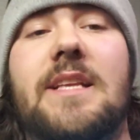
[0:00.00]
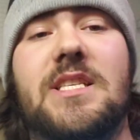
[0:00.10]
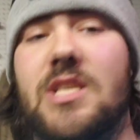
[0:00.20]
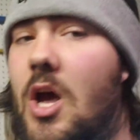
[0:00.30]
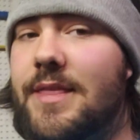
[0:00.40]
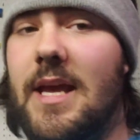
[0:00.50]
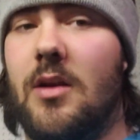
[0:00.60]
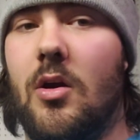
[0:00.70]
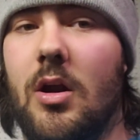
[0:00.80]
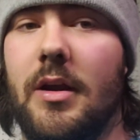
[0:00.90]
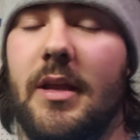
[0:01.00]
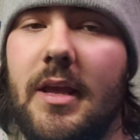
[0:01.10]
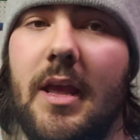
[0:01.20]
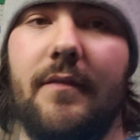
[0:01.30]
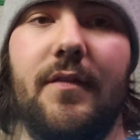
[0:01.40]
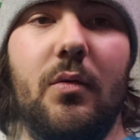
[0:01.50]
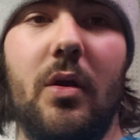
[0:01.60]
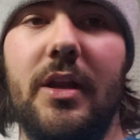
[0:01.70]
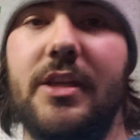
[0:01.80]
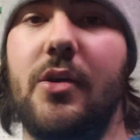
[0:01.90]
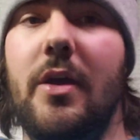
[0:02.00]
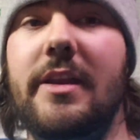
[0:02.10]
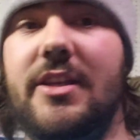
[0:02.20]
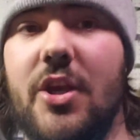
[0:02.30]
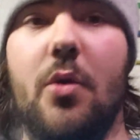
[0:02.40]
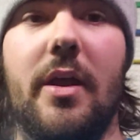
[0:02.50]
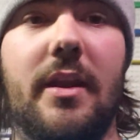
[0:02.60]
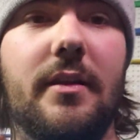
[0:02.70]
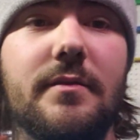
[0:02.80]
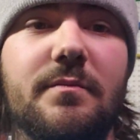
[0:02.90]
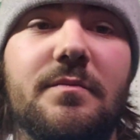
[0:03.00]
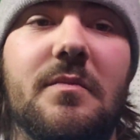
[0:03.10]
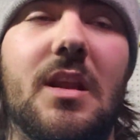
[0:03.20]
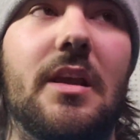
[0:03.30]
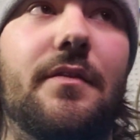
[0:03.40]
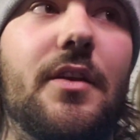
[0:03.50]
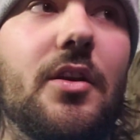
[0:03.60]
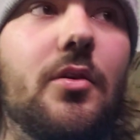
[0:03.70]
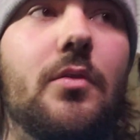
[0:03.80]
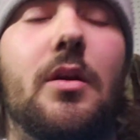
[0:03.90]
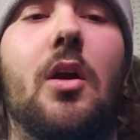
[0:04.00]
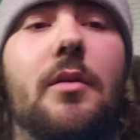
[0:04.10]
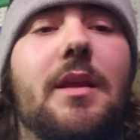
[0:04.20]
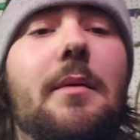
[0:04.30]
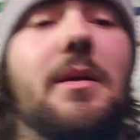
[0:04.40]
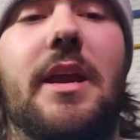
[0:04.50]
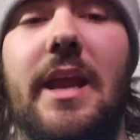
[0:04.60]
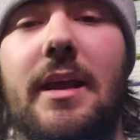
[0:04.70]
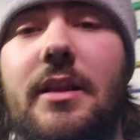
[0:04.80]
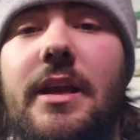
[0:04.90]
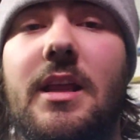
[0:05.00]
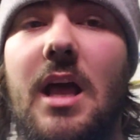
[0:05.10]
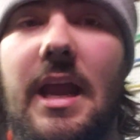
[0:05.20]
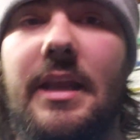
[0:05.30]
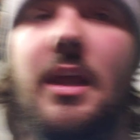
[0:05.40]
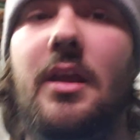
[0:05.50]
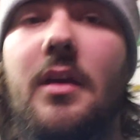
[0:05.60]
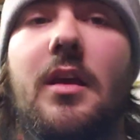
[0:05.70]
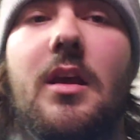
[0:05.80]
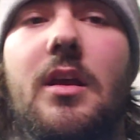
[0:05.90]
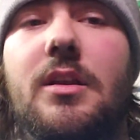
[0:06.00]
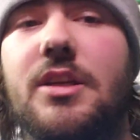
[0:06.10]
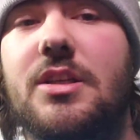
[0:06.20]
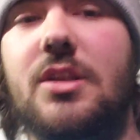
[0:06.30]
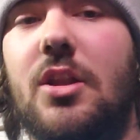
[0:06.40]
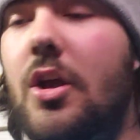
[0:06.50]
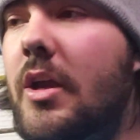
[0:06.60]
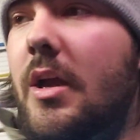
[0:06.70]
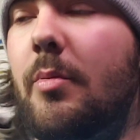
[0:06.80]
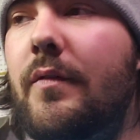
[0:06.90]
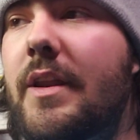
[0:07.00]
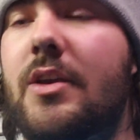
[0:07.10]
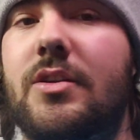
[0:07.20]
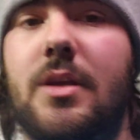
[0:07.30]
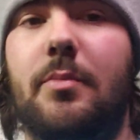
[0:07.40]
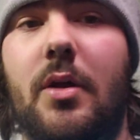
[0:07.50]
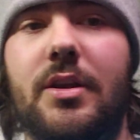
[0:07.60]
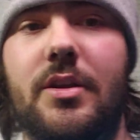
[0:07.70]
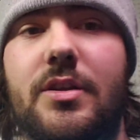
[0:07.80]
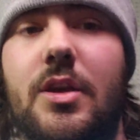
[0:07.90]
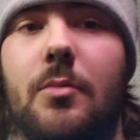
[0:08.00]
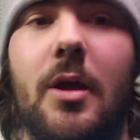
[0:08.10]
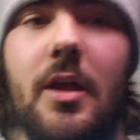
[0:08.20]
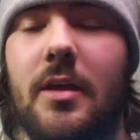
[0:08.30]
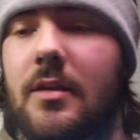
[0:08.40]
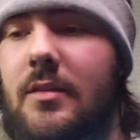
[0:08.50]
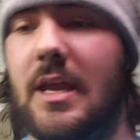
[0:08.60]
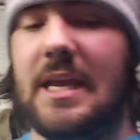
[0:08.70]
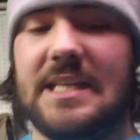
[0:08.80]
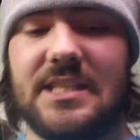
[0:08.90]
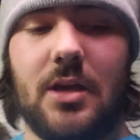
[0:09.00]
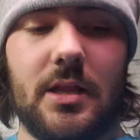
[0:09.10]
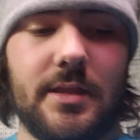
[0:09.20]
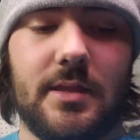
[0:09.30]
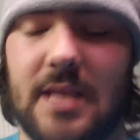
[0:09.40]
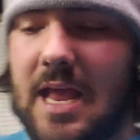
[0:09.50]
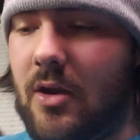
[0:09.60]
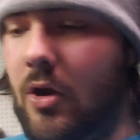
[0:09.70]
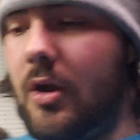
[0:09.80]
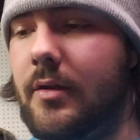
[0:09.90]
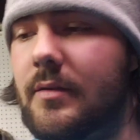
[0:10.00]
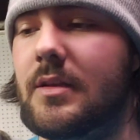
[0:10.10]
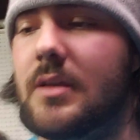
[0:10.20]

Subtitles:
it's not that hard. If you want to do it, do it. If you aren't that mechanically inclined, just look a couple videos up on YouTube. Like, it's not that hard,